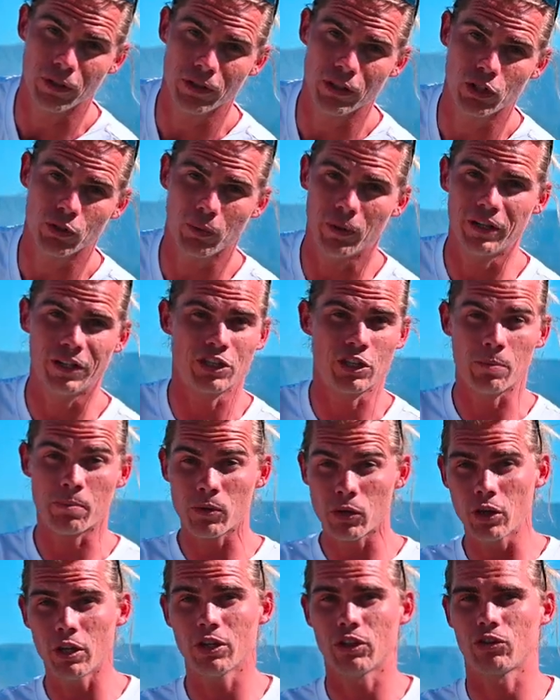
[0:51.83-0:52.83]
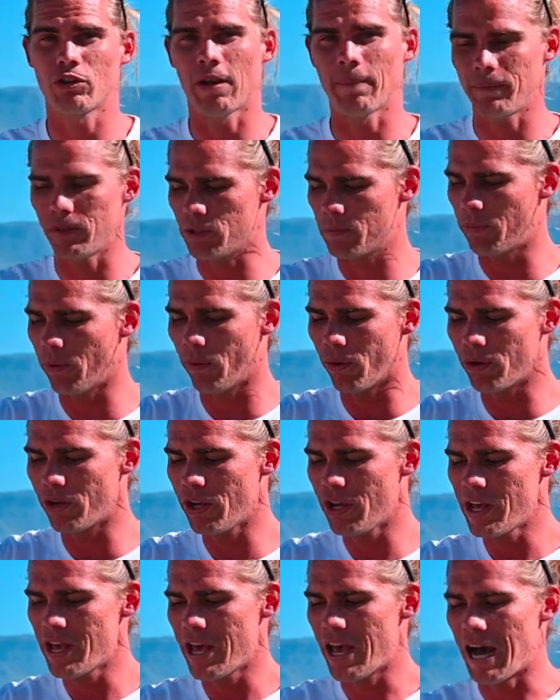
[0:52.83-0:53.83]
on this one. It's a pure strapless board,
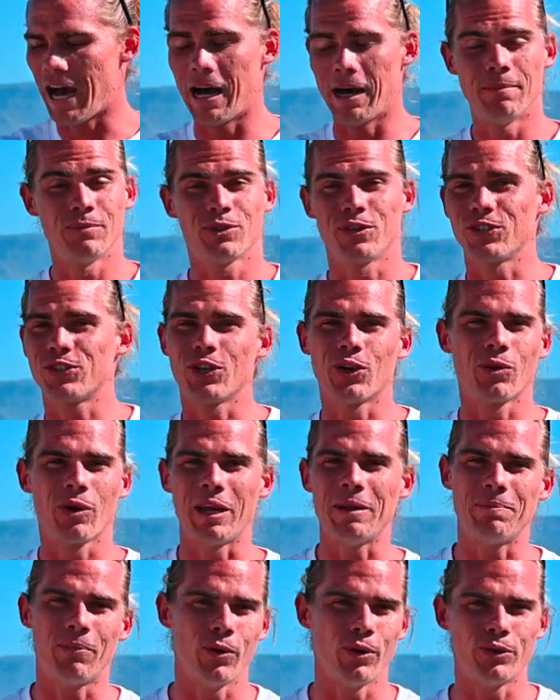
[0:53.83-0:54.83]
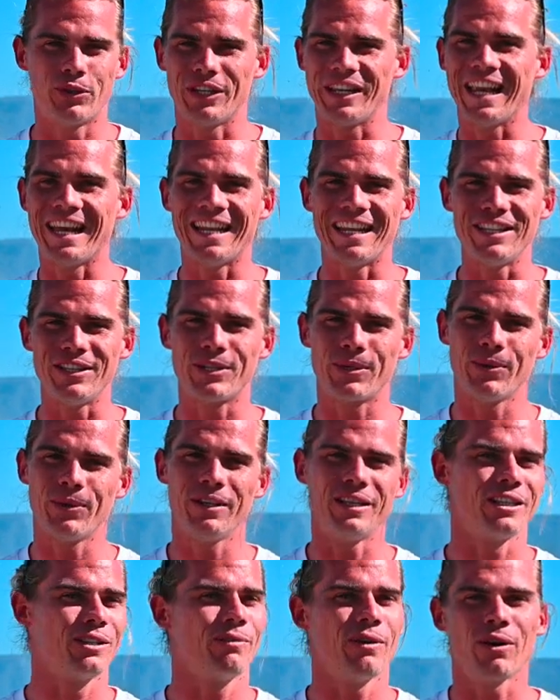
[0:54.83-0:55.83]
so it's a great board to get into.
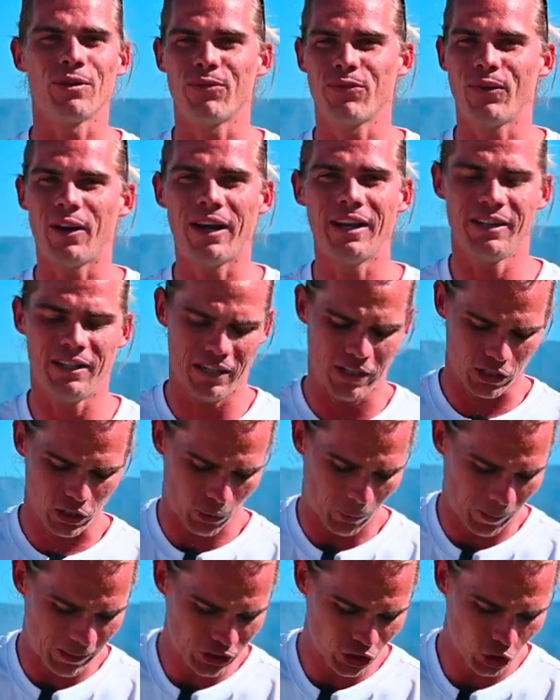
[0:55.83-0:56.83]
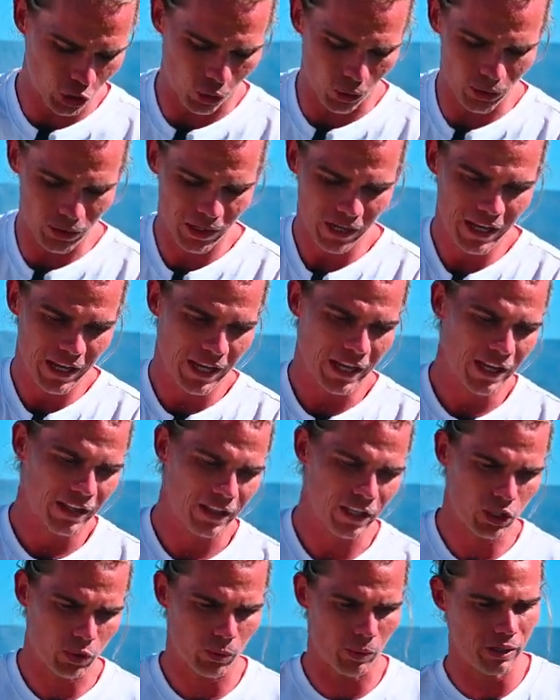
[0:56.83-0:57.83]
It's very fun. It's quite short.
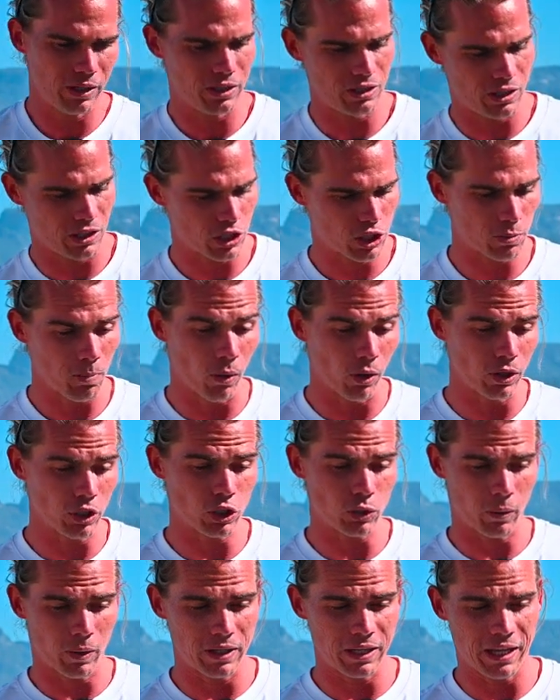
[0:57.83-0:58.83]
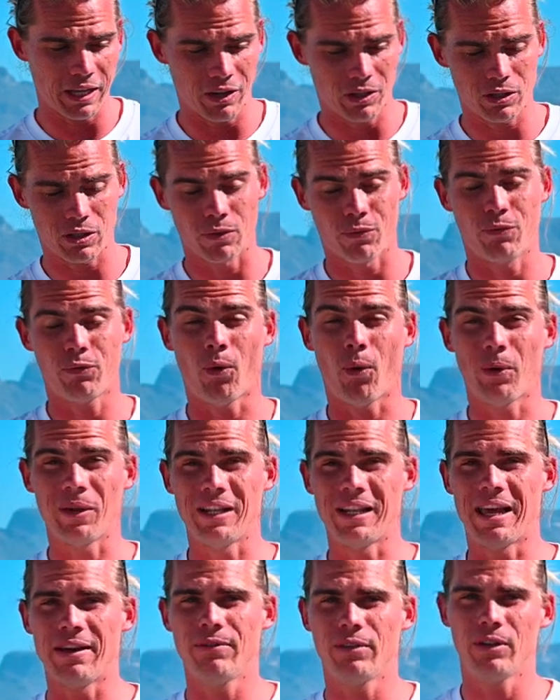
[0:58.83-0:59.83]
This one is the smallest one here. It's a
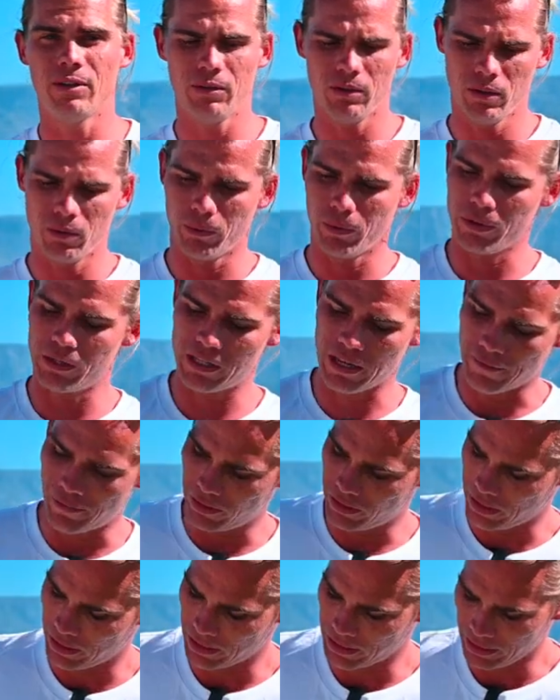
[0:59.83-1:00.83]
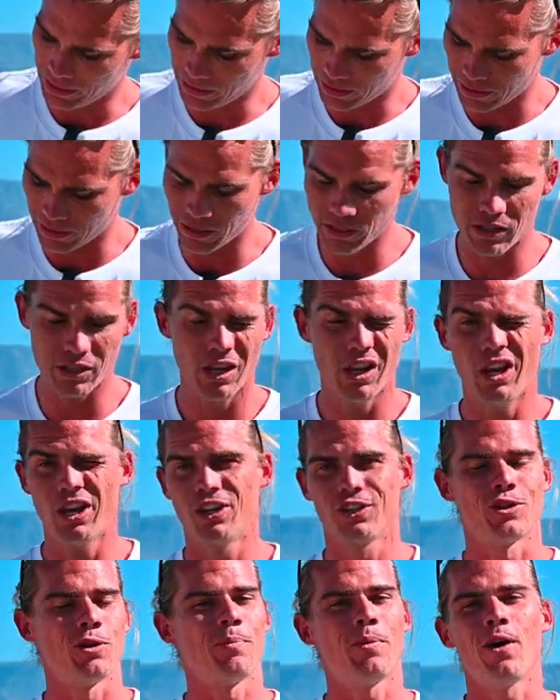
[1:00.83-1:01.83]
411 with 17 liters,
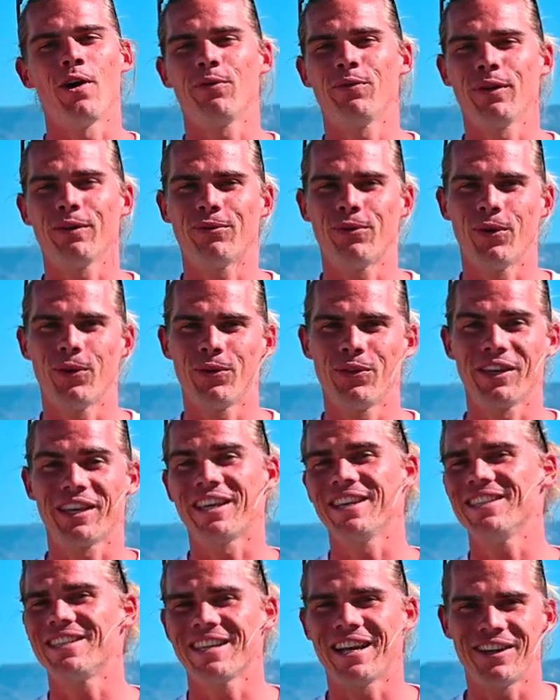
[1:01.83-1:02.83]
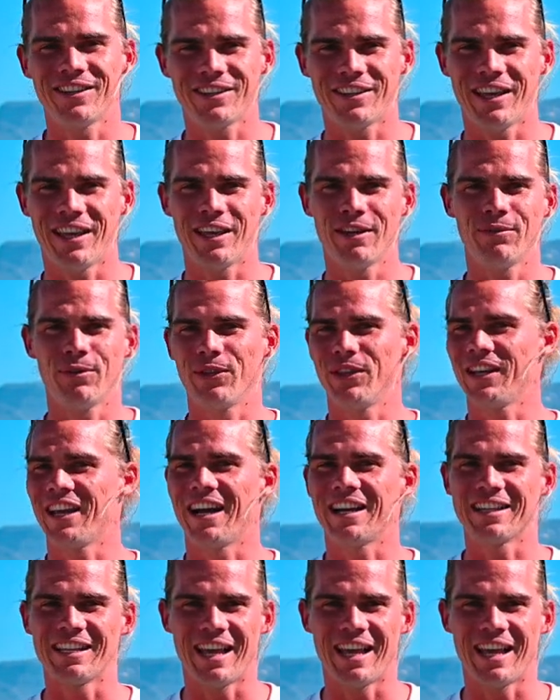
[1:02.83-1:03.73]
so perfect for the kids out there, for the young